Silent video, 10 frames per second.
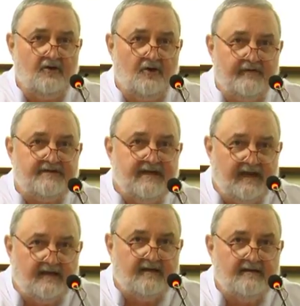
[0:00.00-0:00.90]

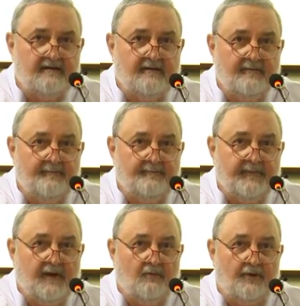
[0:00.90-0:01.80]
overtake
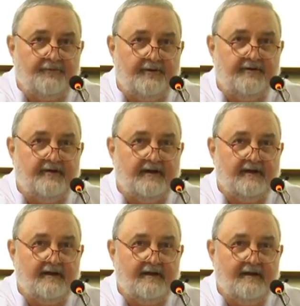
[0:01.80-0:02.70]
what we're doing.